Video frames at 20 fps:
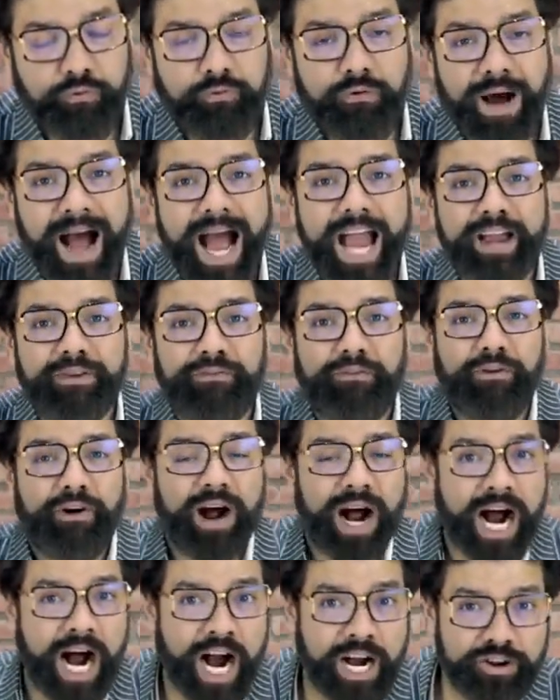
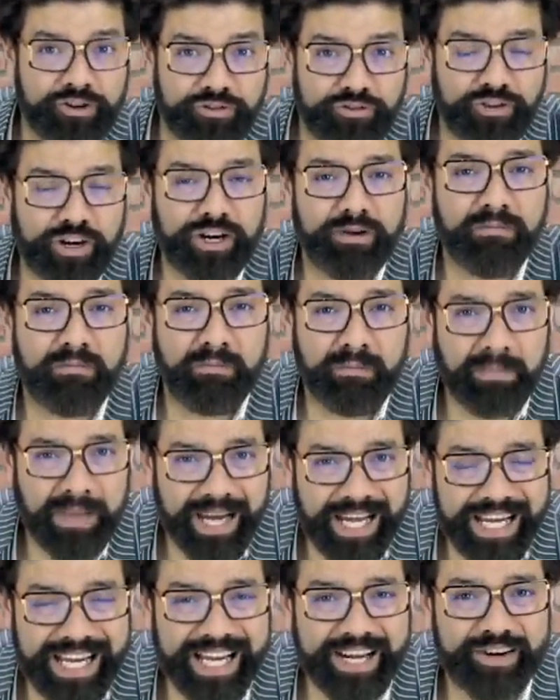500
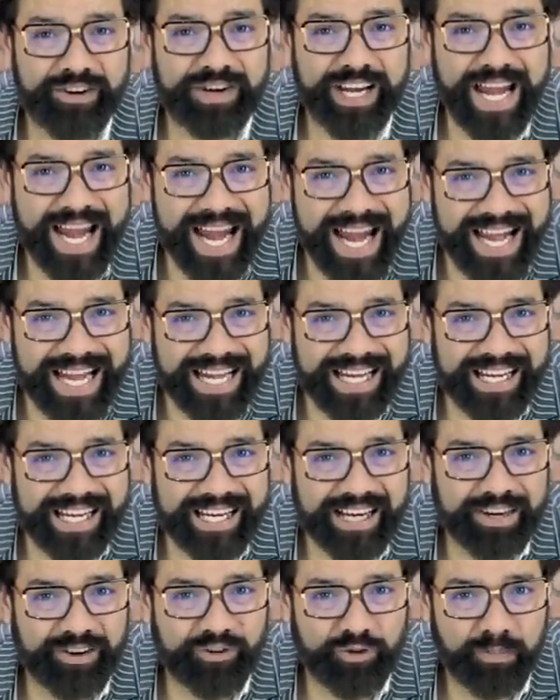million
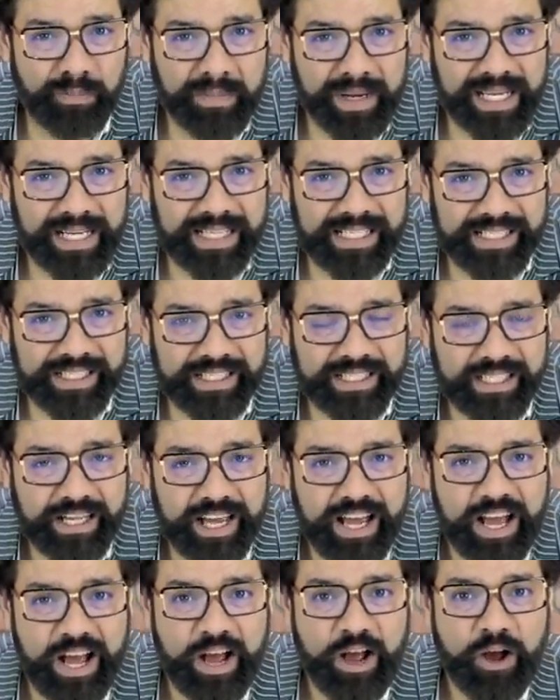Indian rupees.
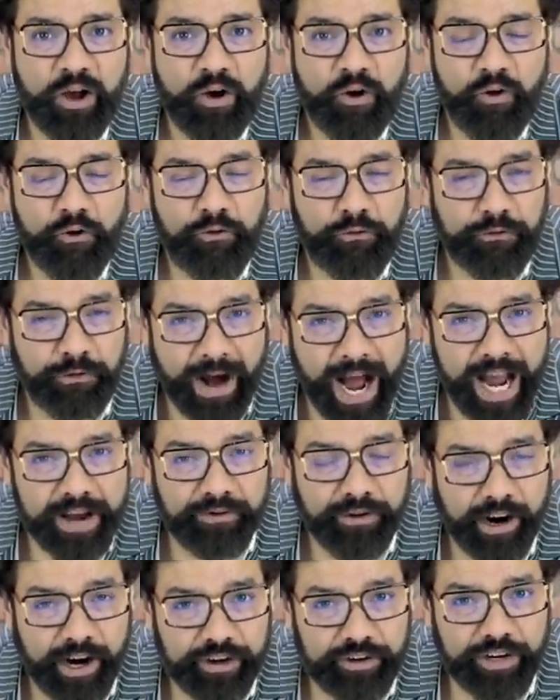
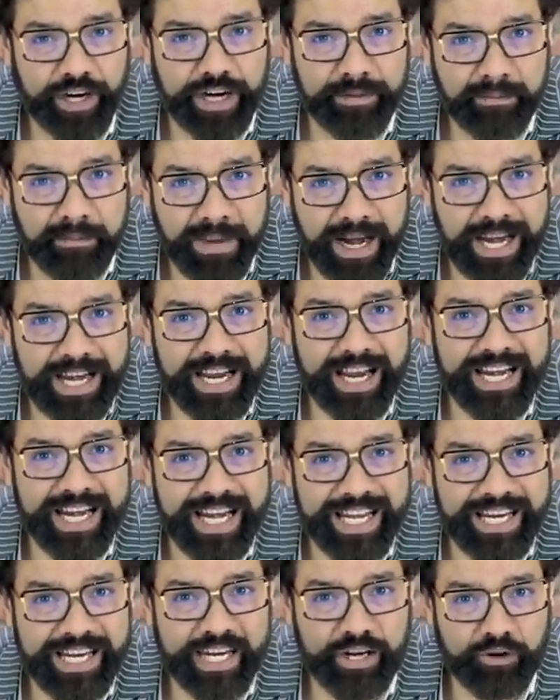500 million
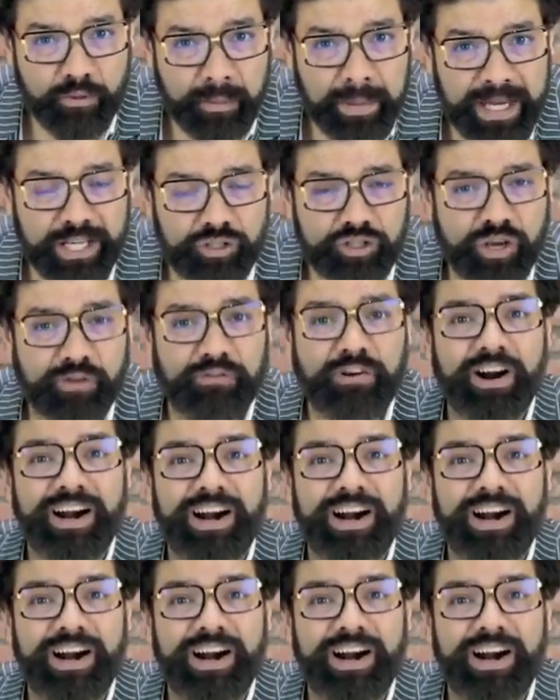Indian rupees. You have